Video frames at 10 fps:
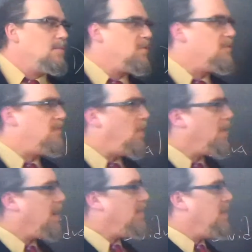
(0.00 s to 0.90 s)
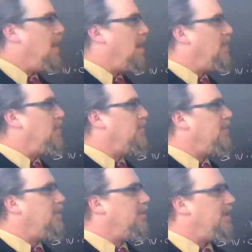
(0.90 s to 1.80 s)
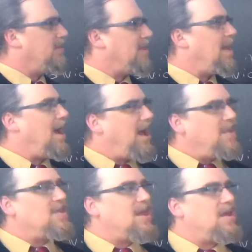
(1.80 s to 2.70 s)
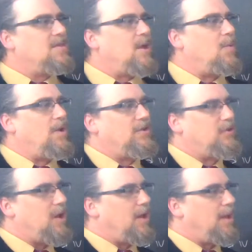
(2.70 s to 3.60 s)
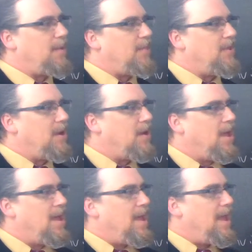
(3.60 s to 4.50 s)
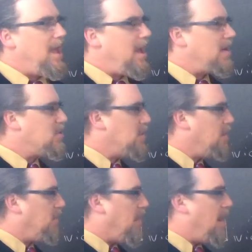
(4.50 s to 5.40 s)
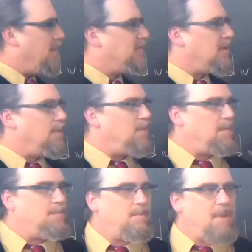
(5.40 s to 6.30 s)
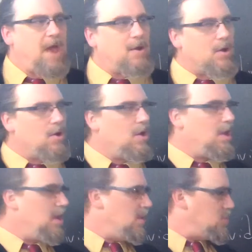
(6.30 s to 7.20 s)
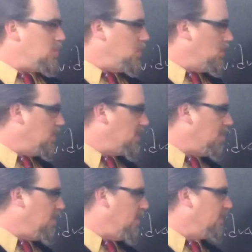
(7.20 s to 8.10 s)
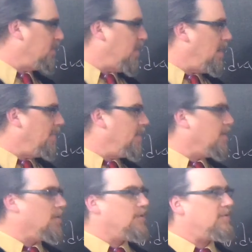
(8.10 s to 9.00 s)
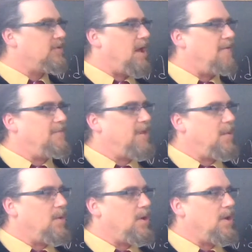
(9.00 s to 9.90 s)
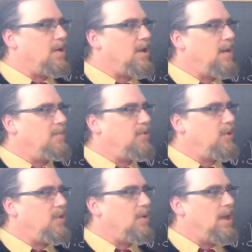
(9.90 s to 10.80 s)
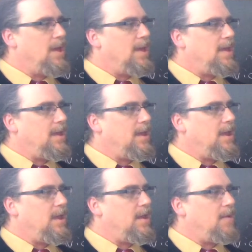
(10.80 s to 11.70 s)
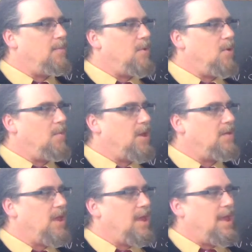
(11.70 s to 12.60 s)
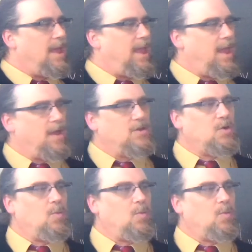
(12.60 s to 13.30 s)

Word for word: provoking the others to do things. And I think that what he's talking about there actually applies a bit better to some of this other stuff that we're going to come to in a moment, and to